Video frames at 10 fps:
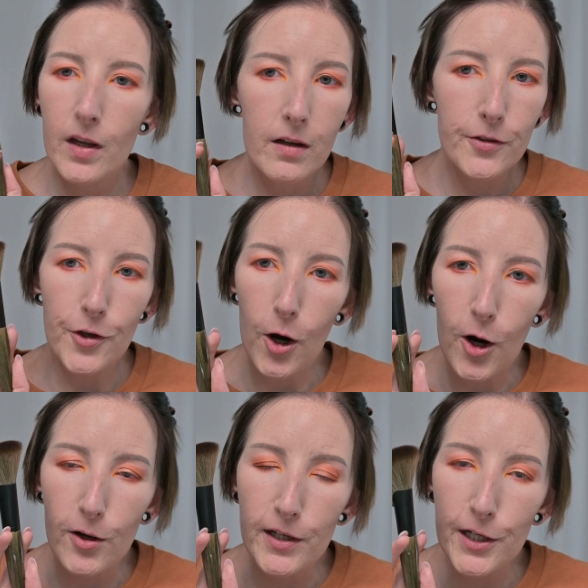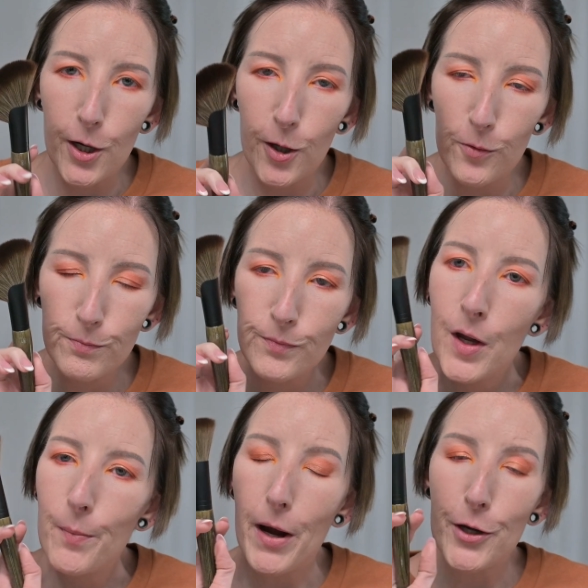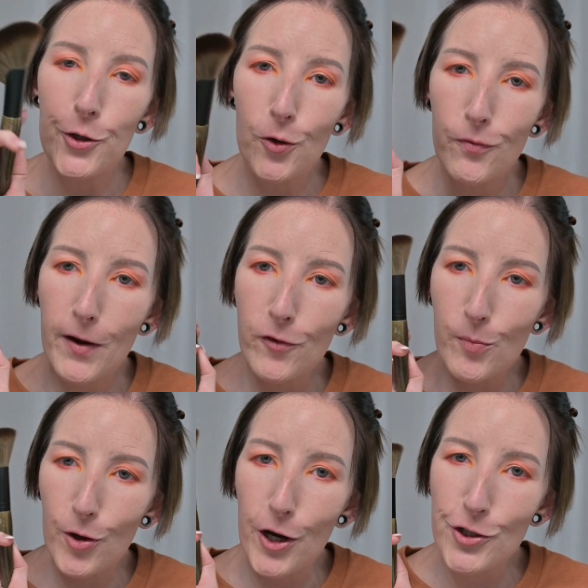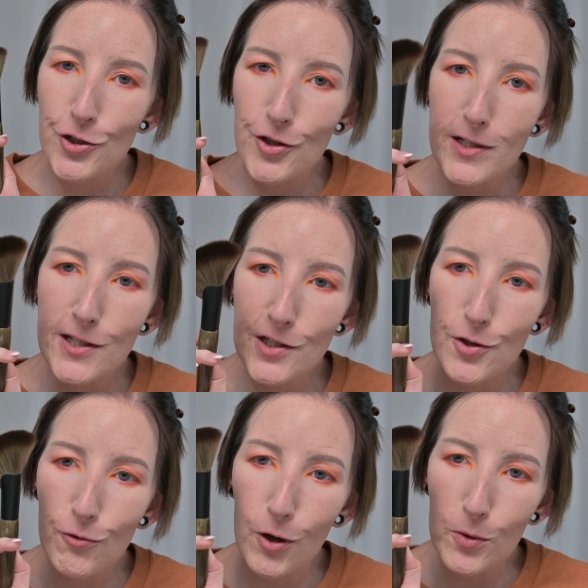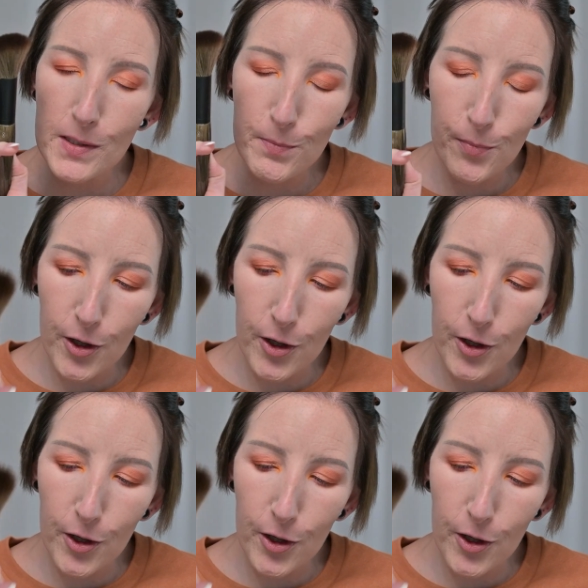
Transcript: You already know my new favorite brush. This is the Rose and